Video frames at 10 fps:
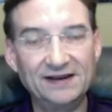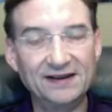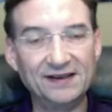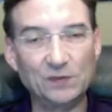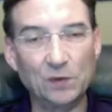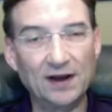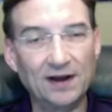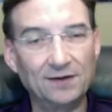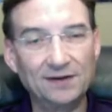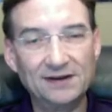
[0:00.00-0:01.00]
as
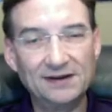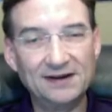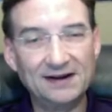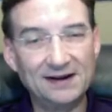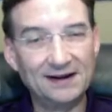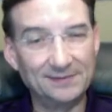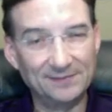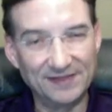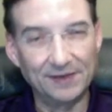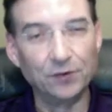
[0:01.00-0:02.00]
well um,
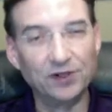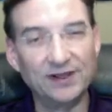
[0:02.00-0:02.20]
that really